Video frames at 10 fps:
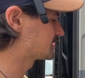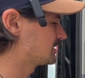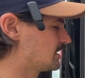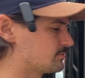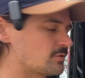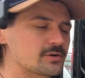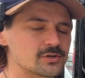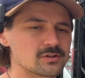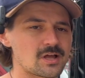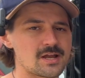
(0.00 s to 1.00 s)
going to help run
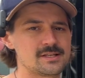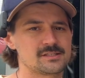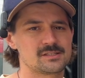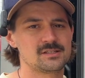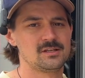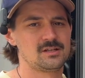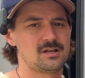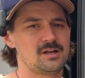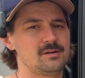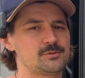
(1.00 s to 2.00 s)
your lights,
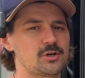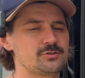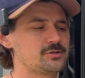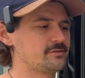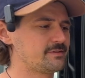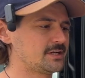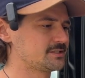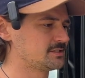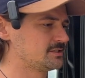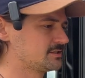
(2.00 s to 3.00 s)
charge your
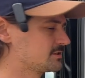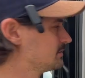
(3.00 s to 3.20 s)
devices,